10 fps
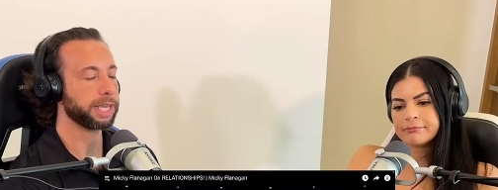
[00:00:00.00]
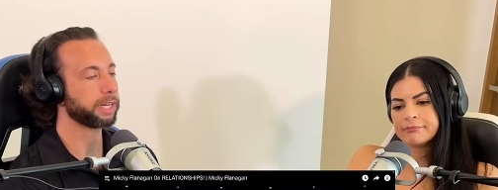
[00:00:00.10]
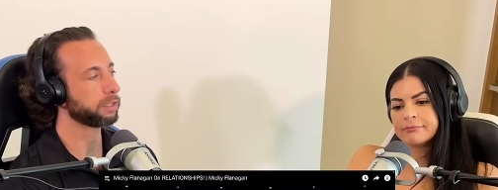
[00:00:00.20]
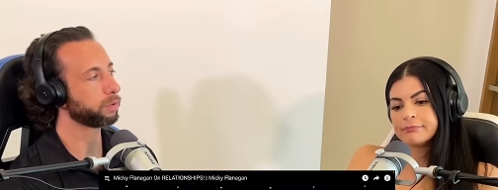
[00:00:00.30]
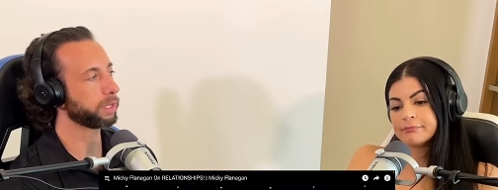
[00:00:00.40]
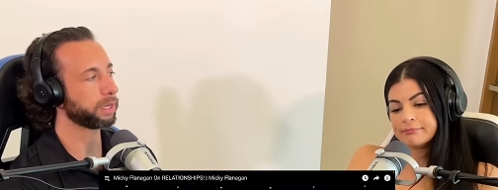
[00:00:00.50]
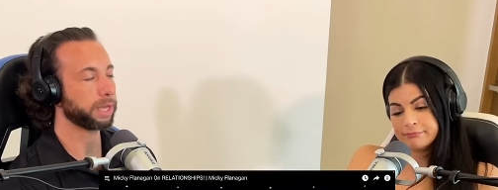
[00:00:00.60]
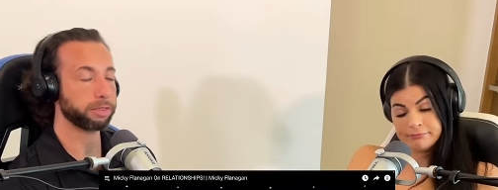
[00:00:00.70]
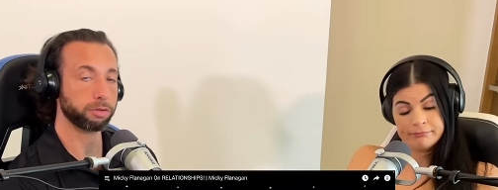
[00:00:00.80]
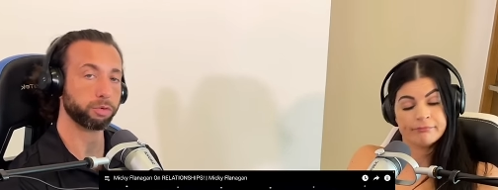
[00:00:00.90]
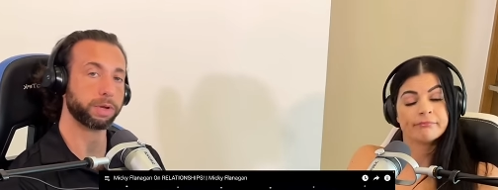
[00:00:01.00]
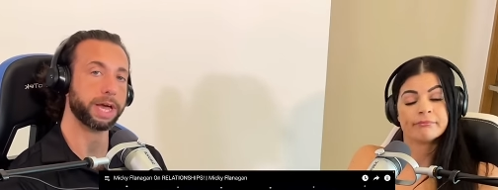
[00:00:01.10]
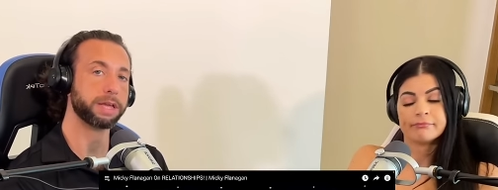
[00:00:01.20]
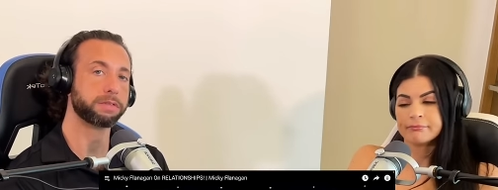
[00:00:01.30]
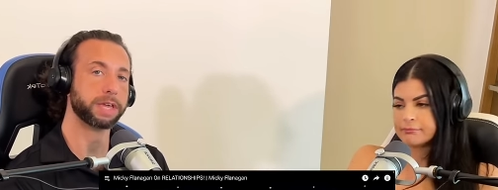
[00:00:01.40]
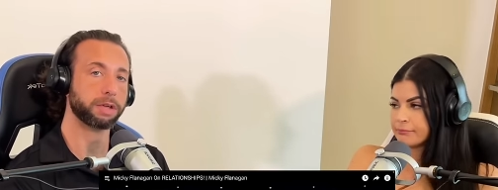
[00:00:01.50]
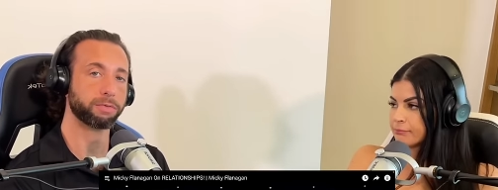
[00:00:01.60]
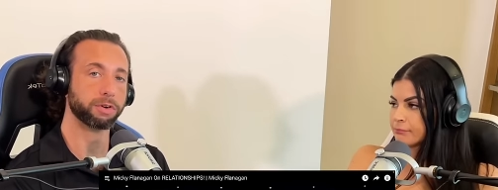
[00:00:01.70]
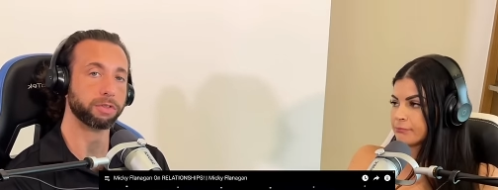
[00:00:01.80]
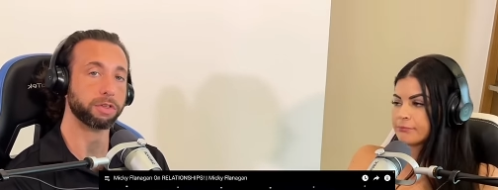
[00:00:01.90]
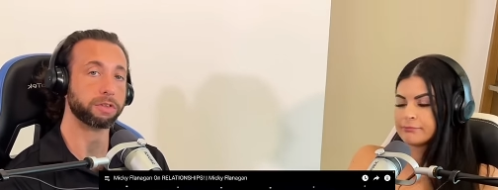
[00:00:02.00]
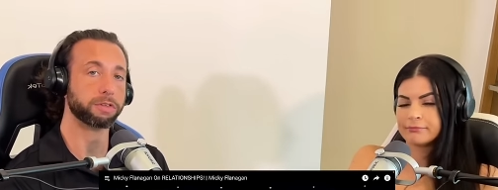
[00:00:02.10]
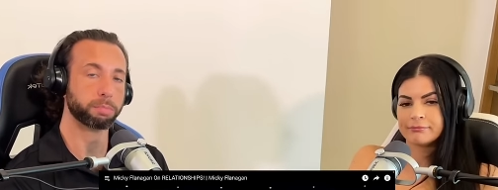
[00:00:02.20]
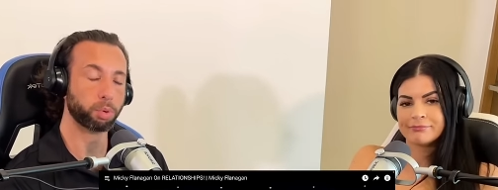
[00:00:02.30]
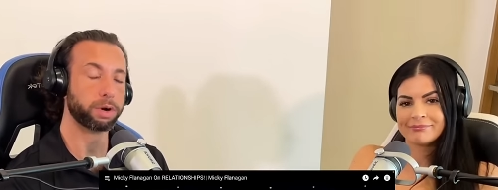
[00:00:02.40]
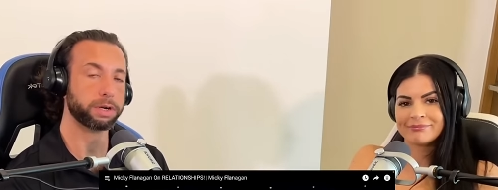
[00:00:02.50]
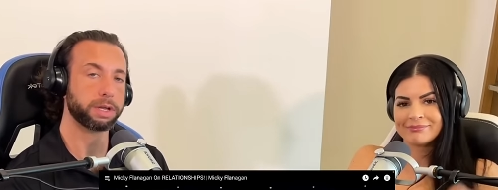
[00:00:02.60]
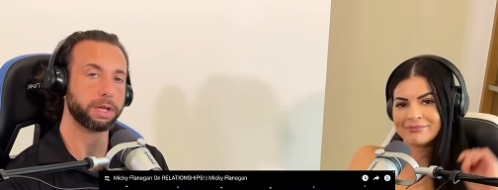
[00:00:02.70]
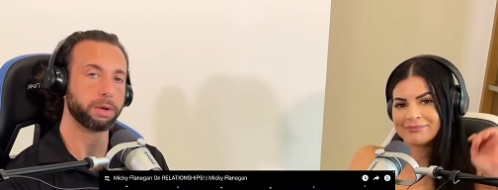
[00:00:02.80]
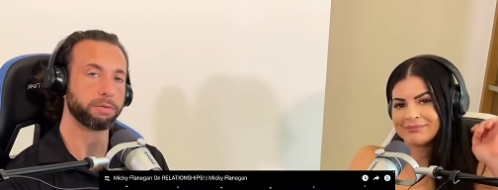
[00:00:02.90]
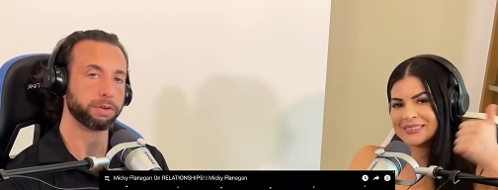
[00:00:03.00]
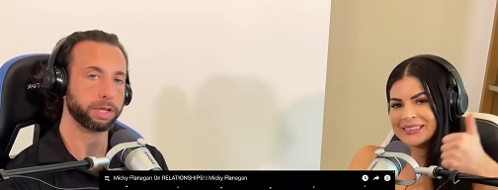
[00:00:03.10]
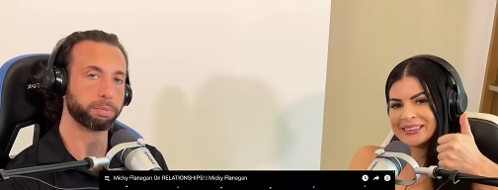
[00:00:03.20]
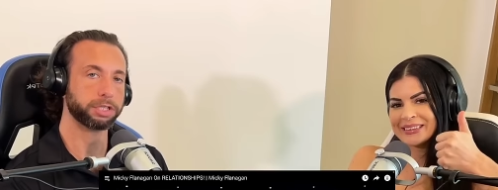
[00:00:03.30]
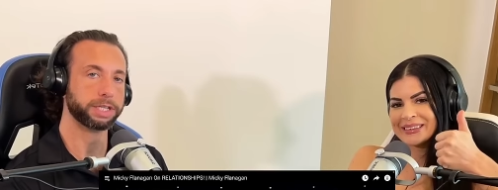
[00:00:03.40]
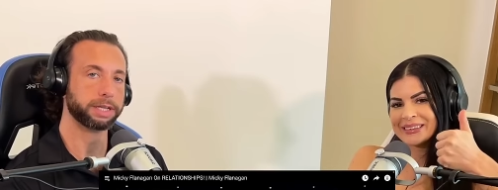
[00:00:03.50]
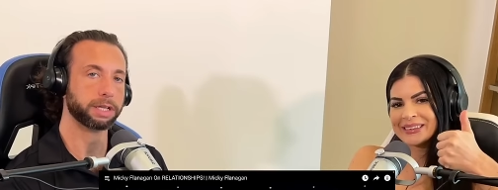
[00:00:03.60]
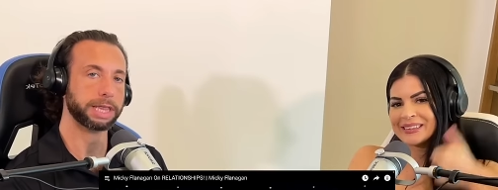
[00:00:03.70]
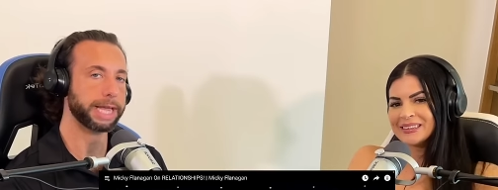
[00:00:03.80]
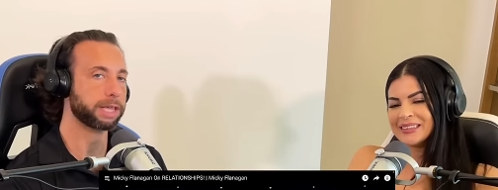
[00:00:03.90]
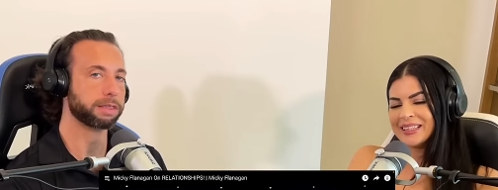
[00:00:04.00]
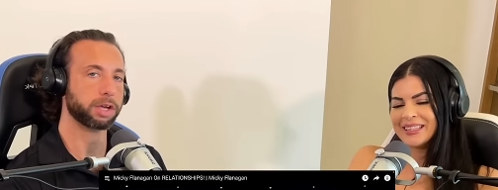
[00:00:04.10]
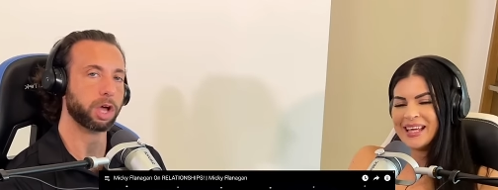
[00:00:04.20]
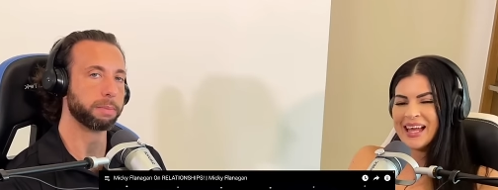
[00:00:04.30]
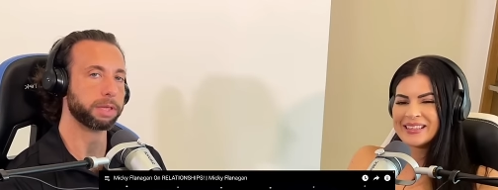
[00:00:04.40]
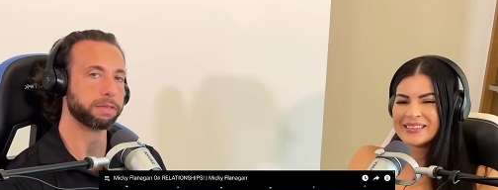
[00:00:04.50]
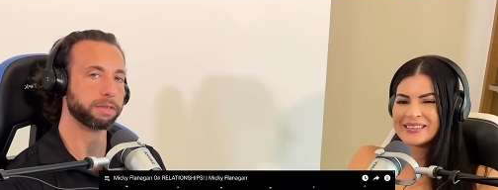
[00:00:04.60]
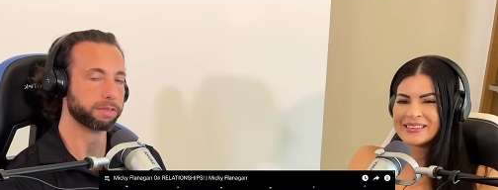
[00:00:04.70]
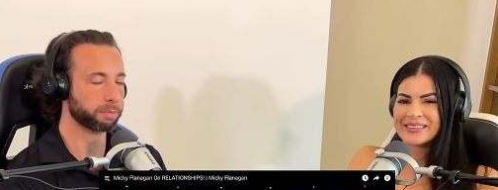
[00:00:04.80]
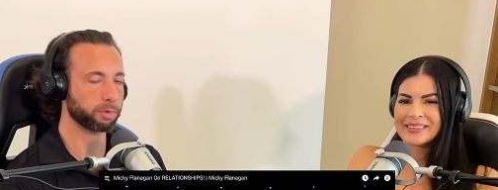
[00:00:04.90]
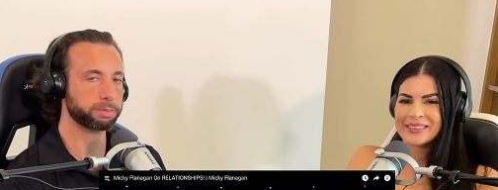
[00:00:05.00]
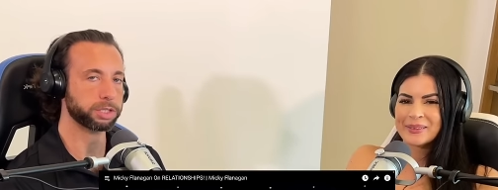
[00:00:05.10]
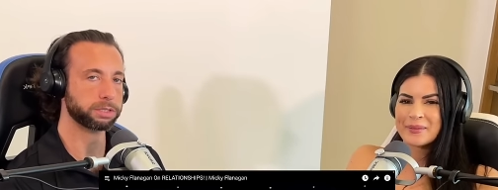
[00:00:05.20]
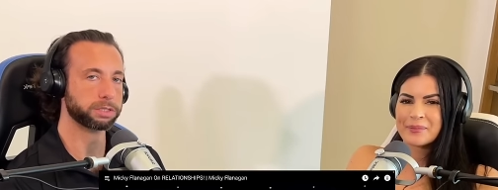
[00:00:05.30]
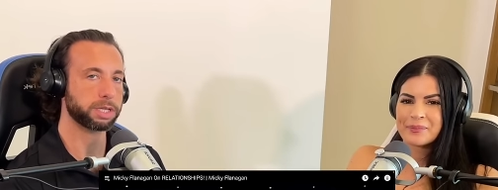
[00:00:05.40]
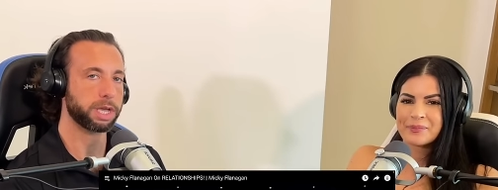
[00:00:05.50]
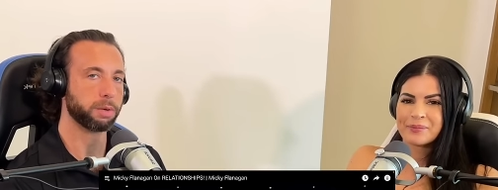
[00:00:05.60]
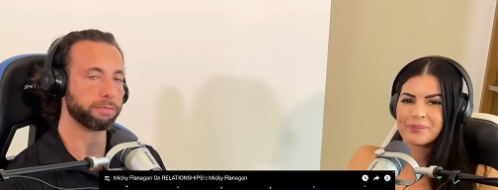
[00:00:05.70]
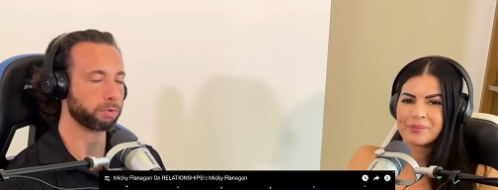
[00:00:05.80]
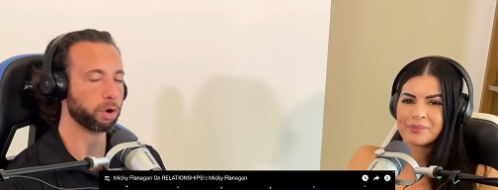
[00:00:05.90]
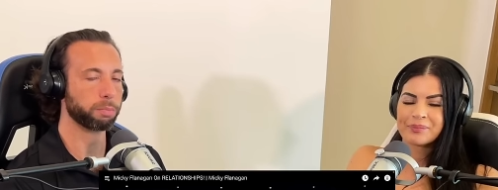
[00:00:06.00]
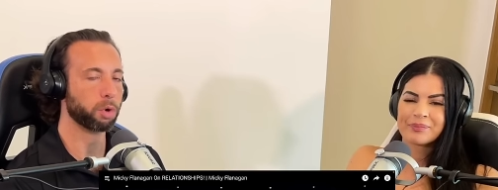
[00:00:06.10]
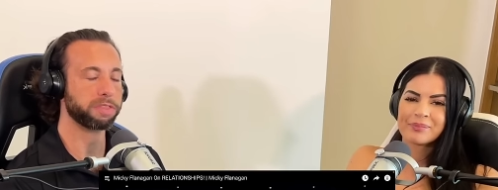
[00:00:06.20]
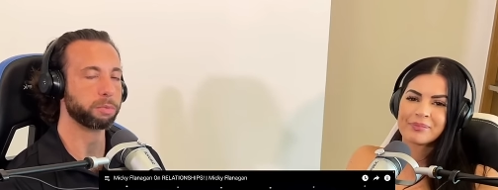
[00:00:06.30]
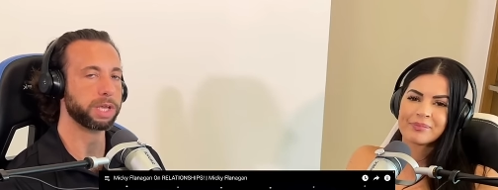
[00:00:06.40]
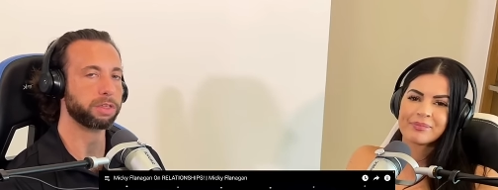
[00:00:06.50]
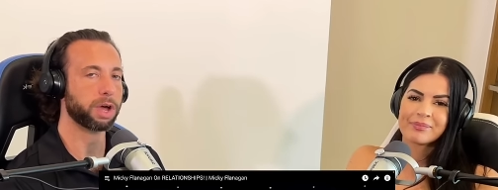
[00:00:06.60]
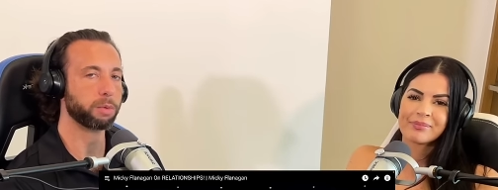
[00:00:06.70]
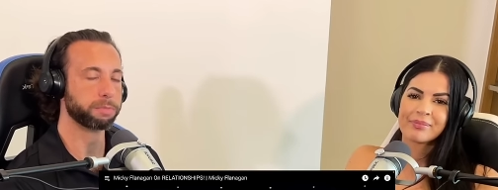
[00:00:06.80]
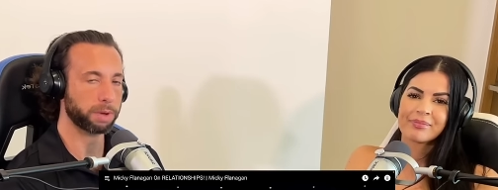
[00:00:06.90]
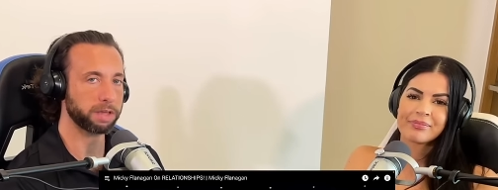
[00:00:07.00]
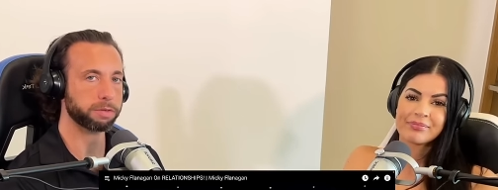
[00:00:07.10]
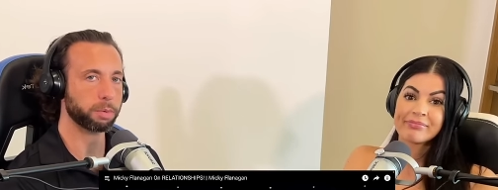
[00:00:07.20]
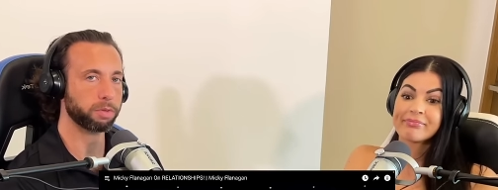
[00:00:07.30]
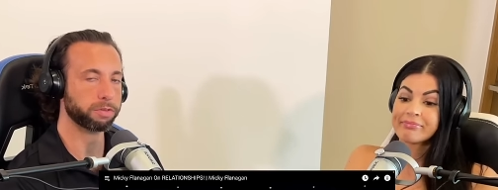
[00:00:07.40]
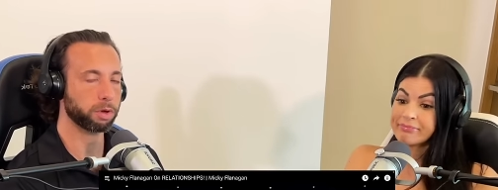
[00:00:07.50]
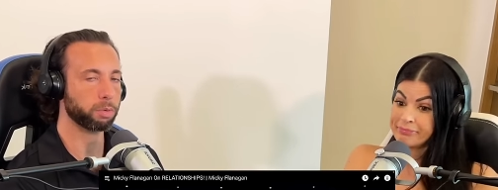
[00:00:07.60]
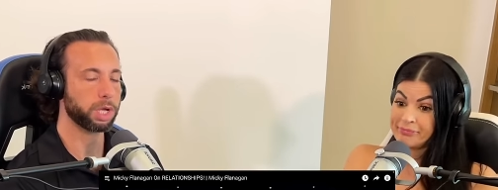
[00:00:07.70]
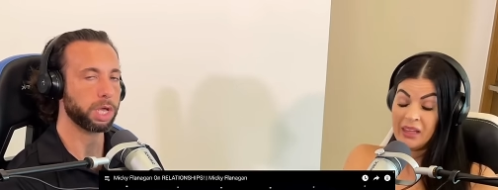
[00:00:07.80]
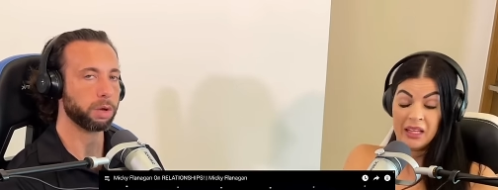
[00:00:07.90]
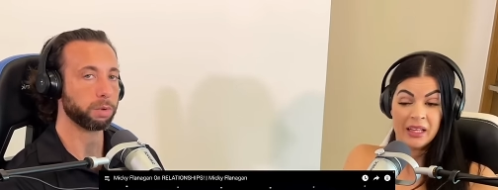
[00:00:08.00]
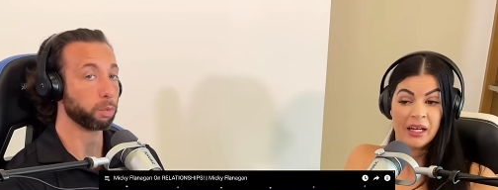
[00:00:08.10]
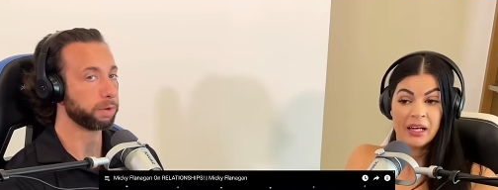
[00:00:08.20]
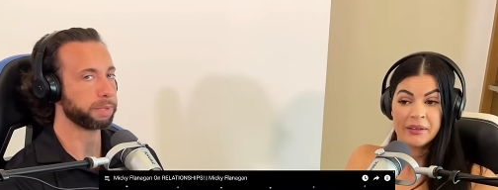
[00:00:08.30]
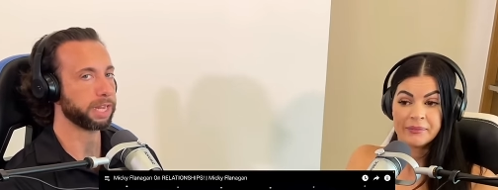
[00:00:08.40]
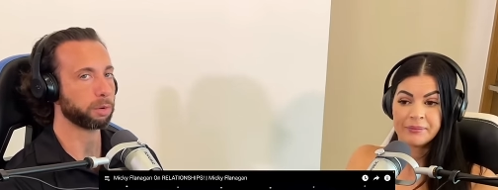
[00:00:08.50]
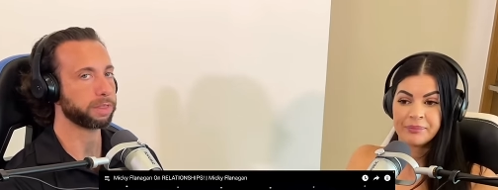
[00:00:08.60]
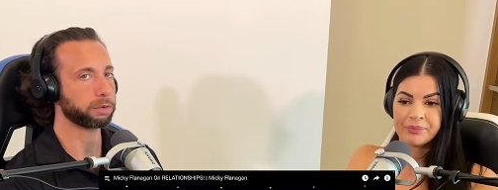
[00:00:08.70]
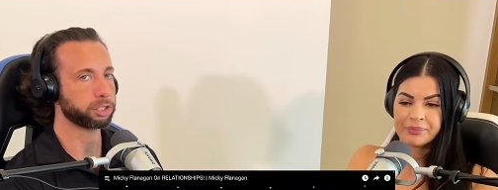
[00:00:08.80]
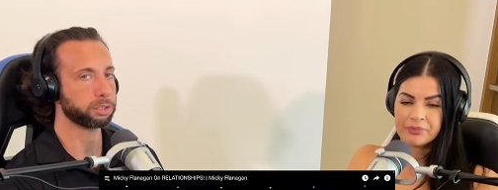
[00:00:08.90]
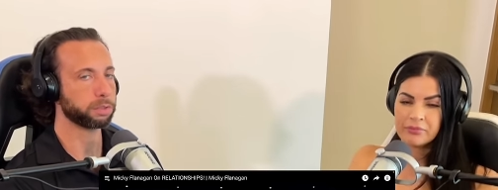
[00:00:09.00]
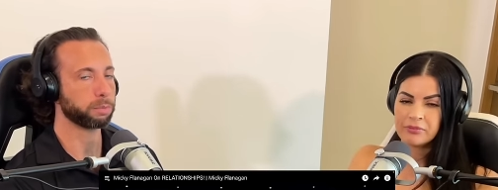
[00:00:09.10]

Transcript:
Speaker 1: get into it. As usual, guys, thank you for the support. Really appreciate the likes, the comments, the subscriptions. We've grown more than we thought was possible. So, we wouldn't be here without